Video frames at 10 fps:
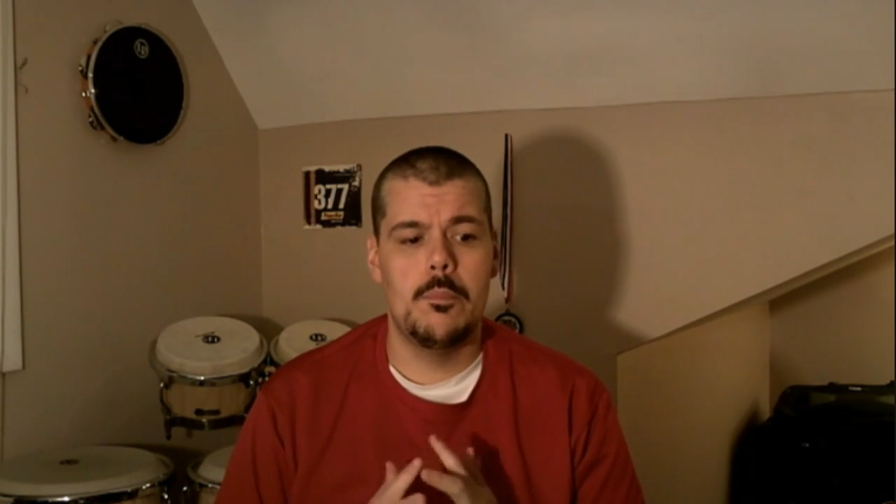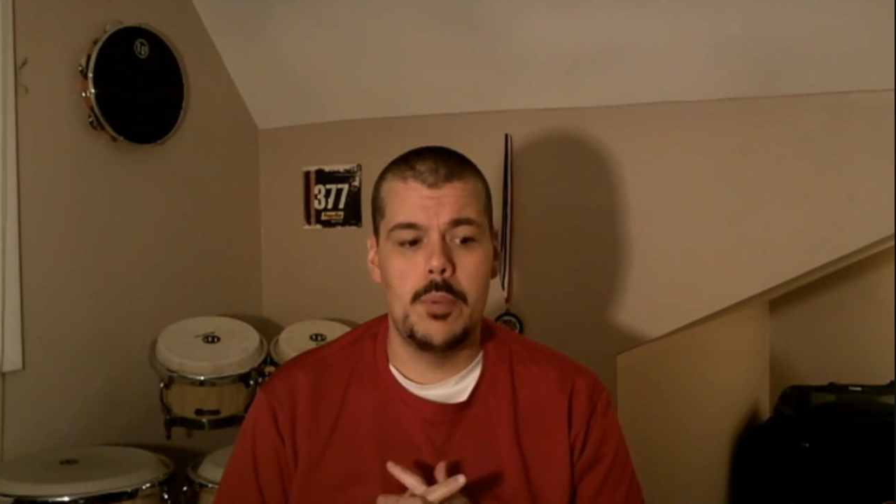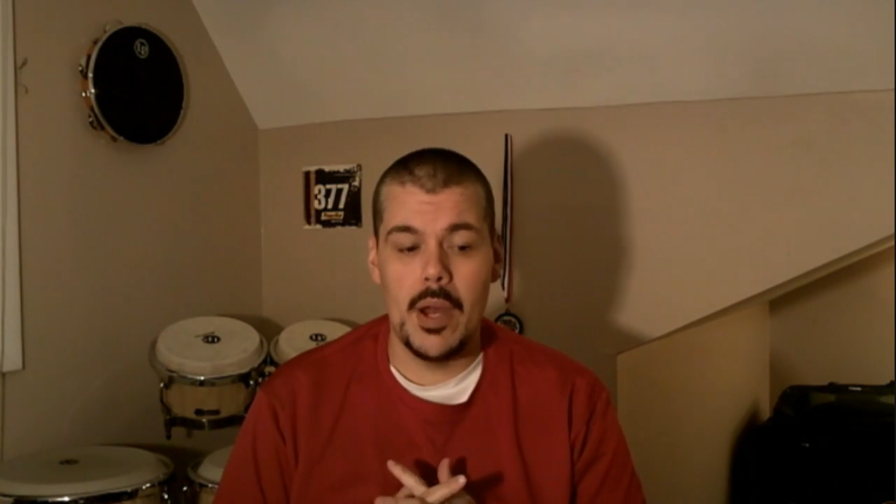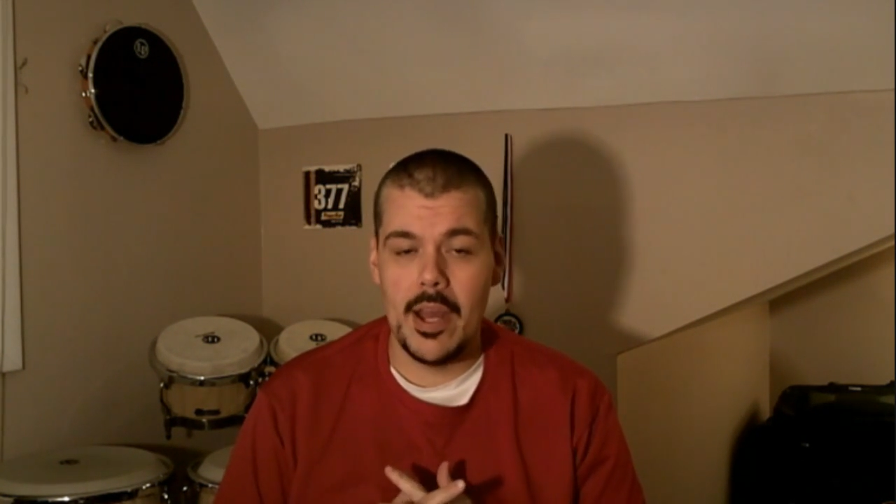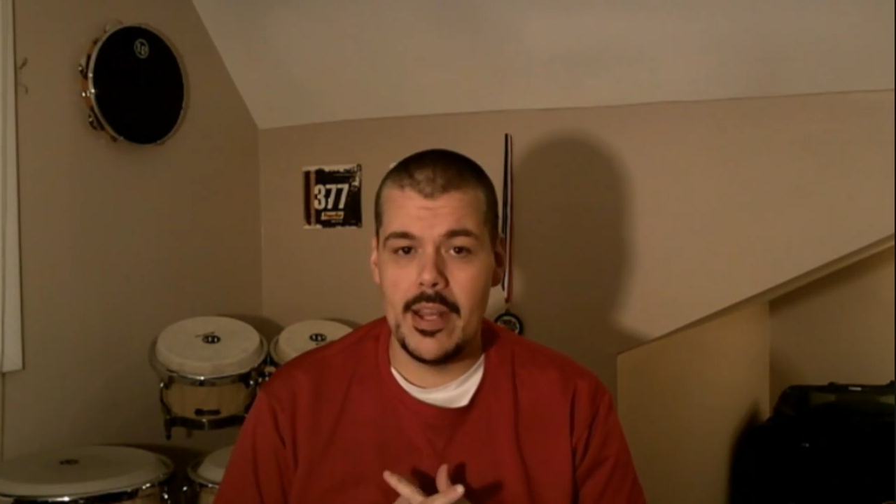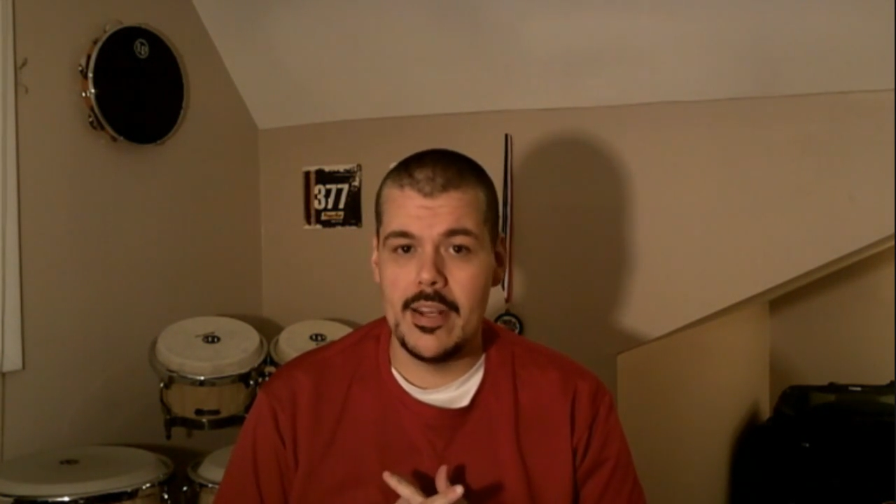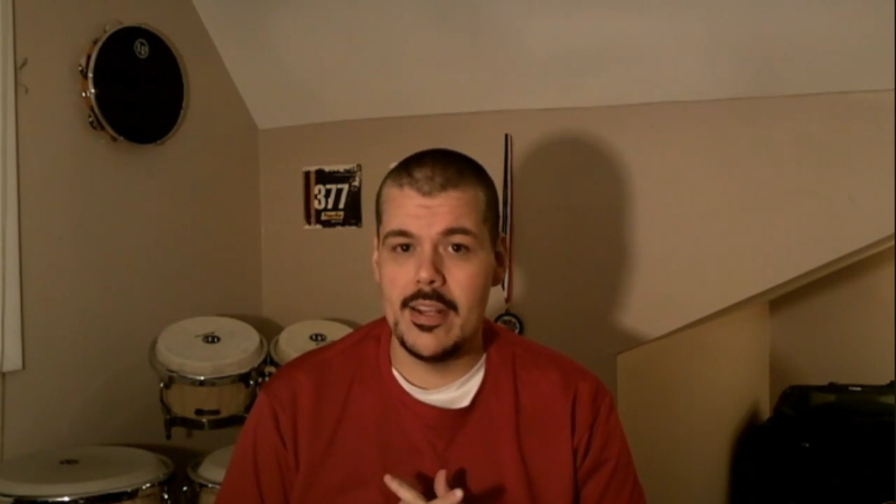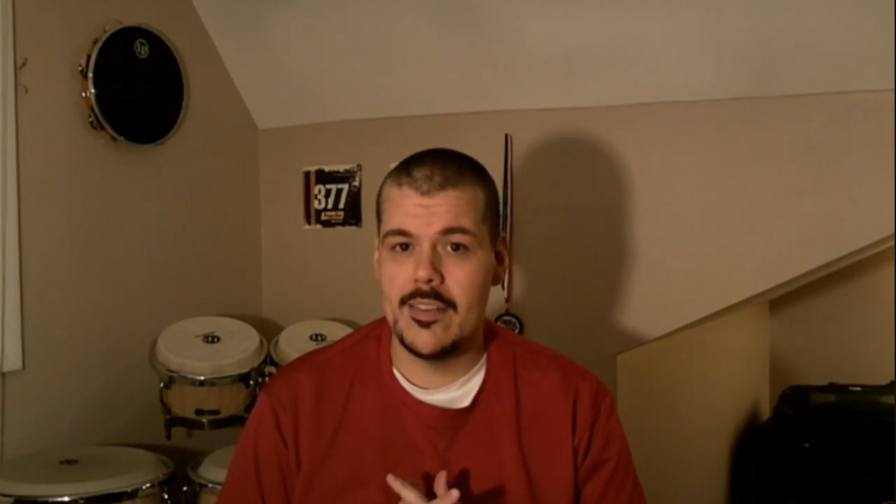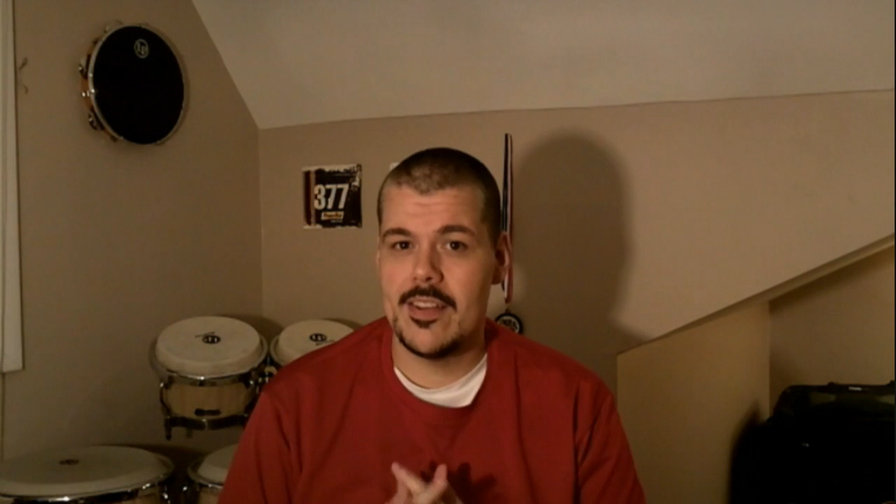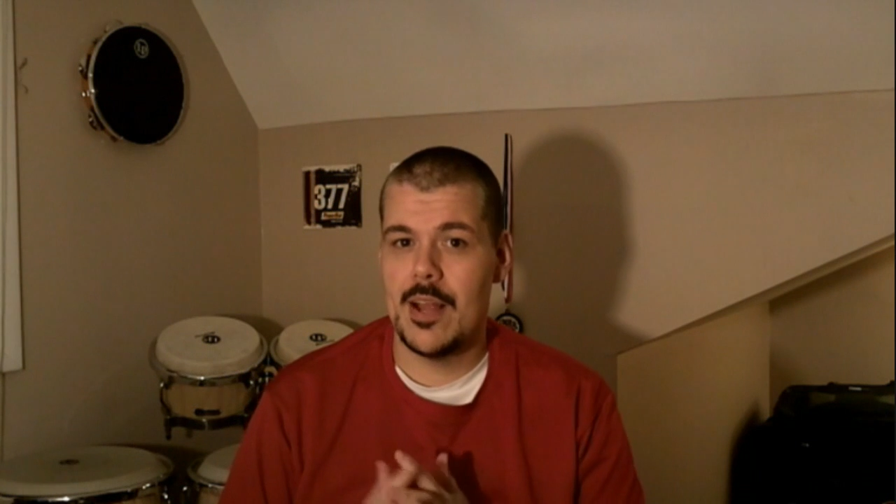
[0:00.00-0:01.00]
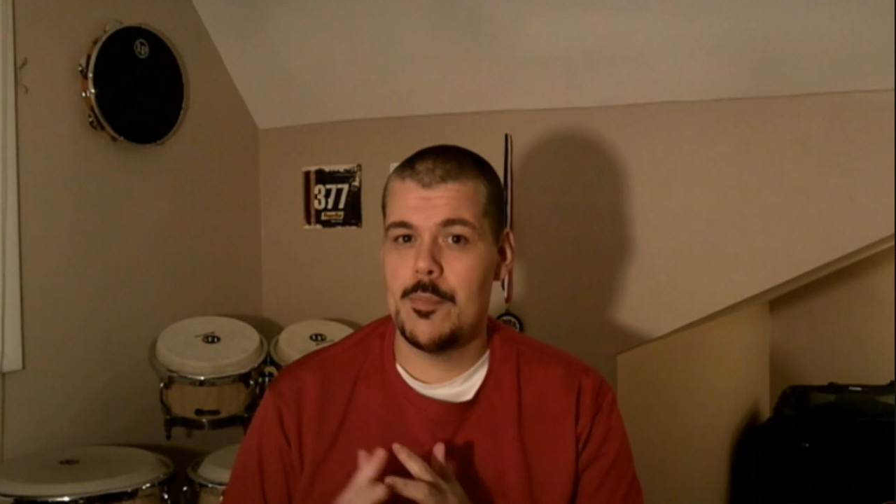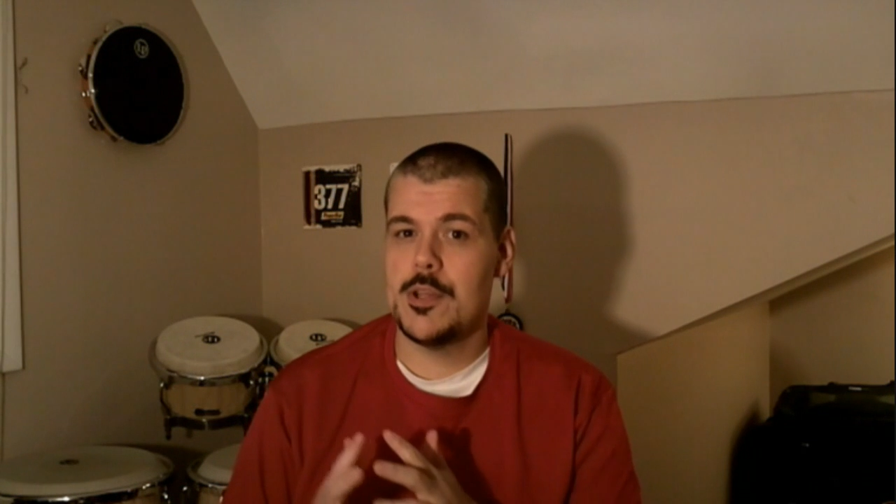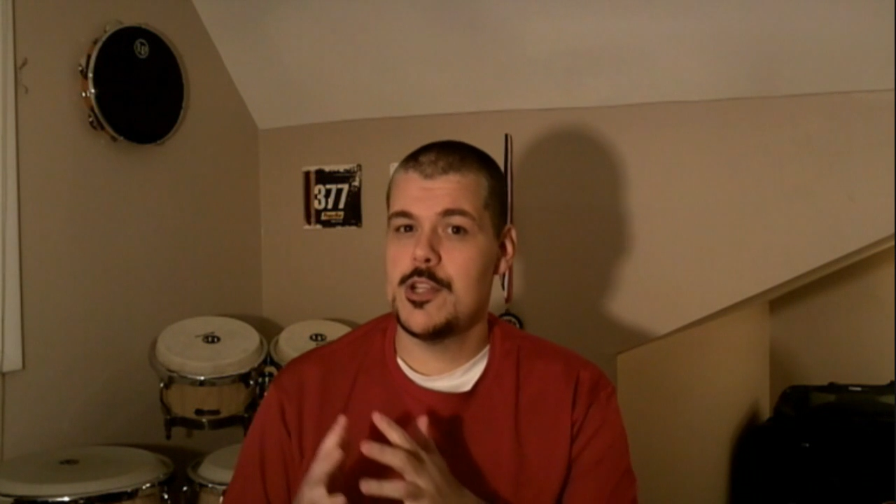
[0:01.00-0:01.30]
But it's not been